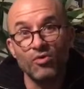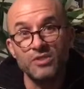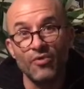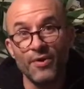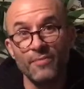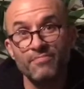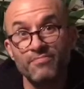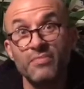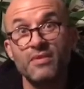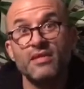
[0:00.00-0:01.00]
more soil.
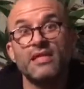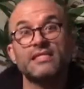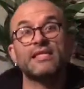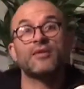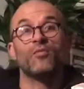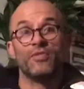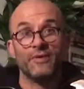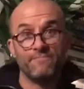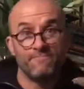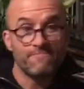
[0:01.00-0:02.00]
Let's get on with it.